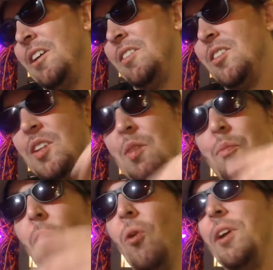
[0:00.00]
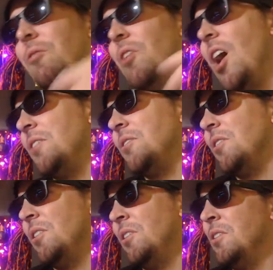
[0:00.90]
just importing
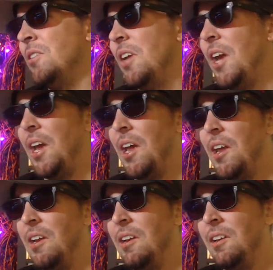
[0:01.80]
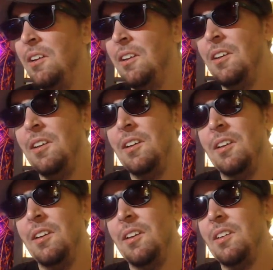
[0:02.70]
rosters and
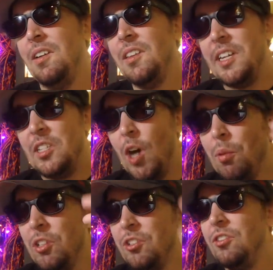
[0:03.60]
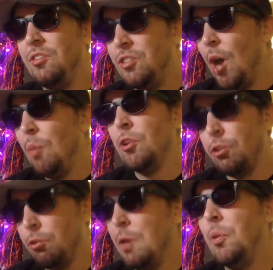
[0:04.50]
like double,
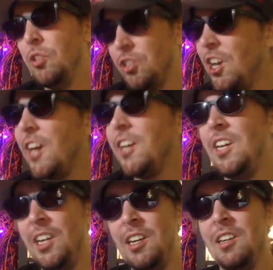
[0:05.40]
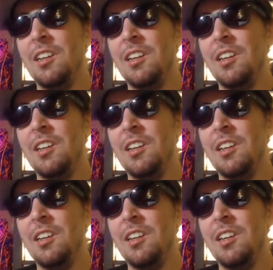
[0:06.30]
triple checking.